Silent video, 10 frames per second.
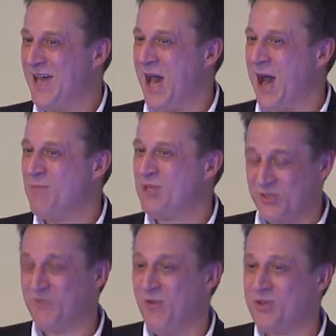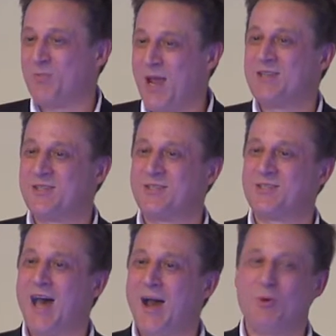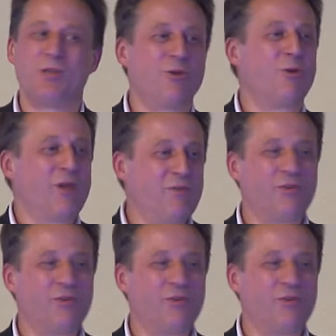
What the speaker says: It's the first place to start when you're looking